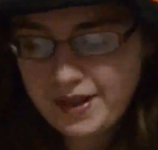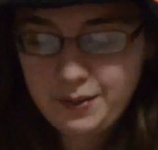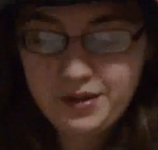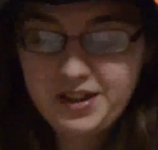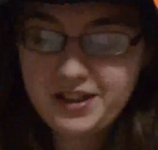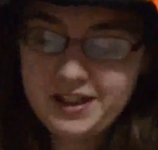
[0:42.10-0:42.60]

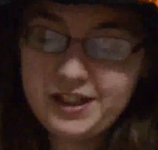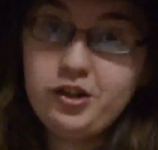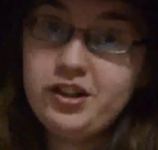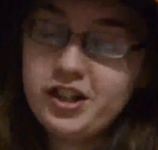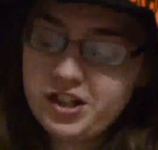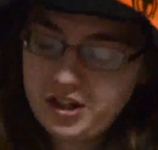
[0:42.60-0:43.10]
which is a
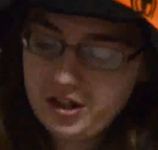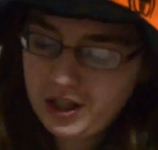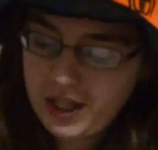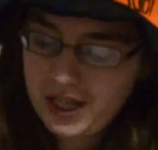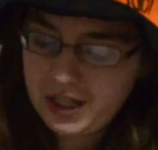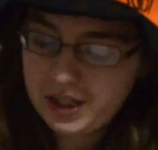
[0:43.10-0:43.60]
traditional
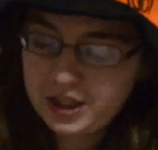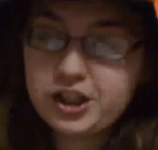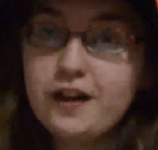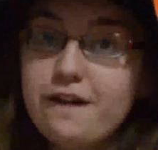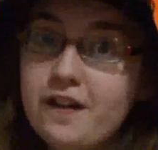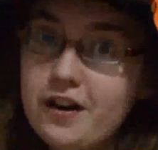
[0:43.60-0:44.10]
English
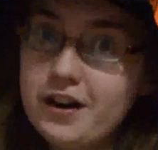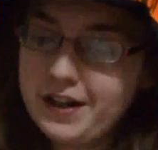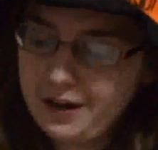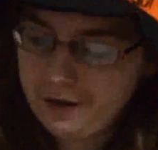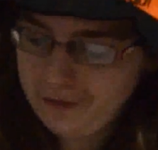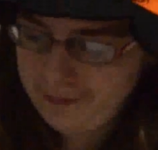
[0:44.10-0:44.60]
fairy
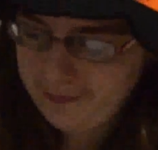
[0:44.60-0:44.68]
tale.